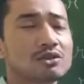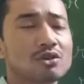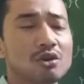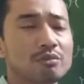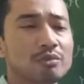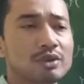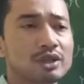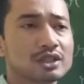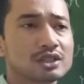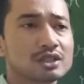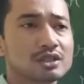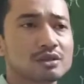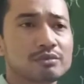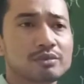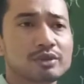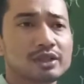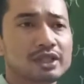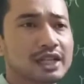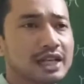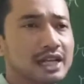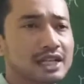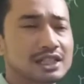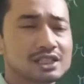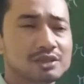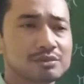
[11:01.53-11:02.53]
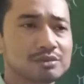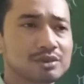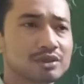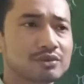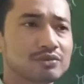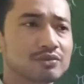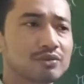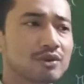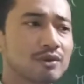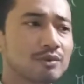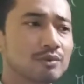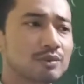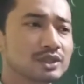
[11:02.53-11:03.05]
complex number, the algebraic
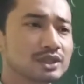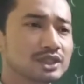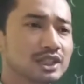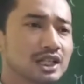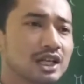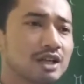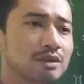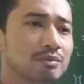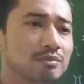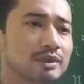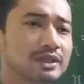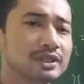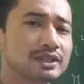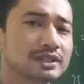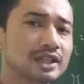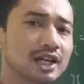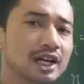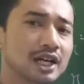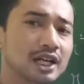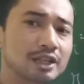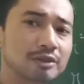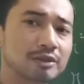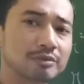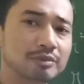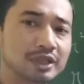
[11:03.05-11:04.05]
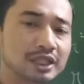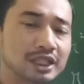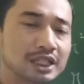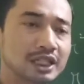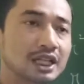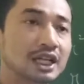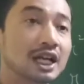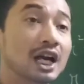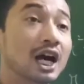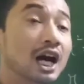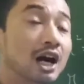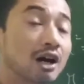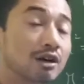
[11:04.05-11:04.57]
form was a plus ib.
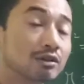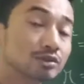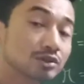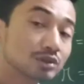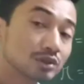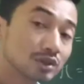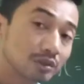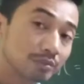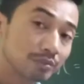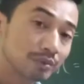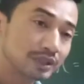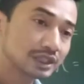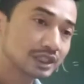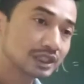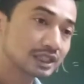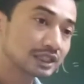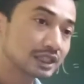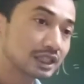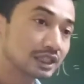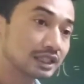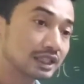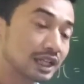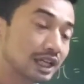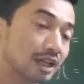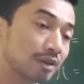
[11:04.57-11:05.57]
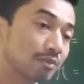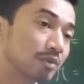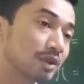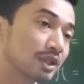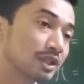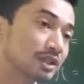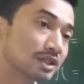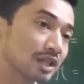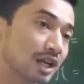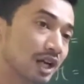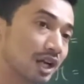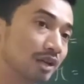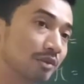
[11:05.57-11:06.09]
How to represent that a
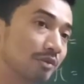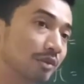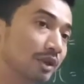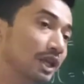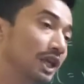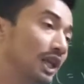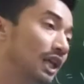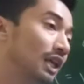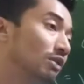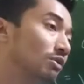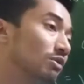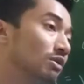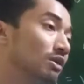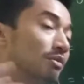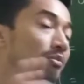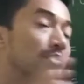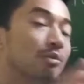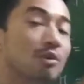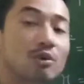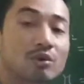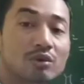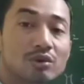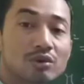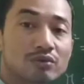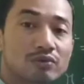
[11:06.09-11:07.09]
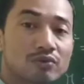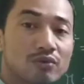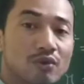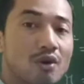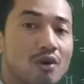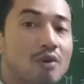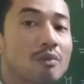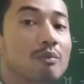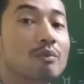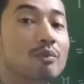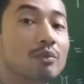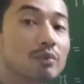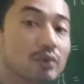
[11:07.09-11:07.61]
plus ib into the polar
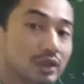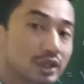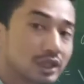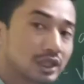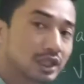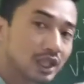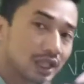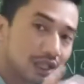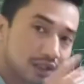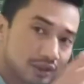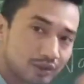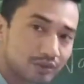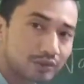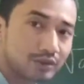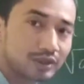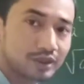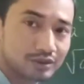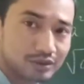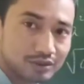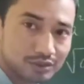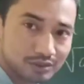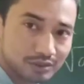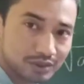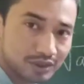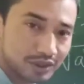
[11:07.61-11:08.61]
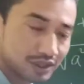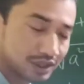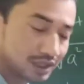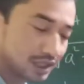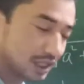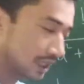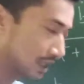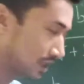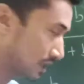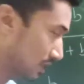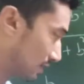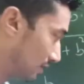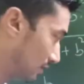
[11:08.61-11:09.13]
form? We are going towards
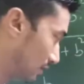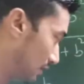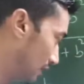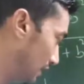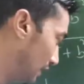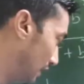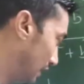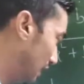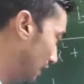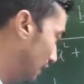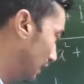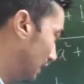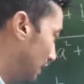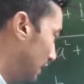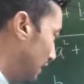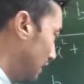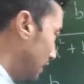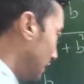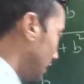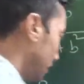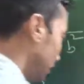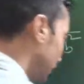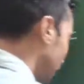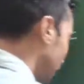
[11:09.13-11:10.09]
that only. If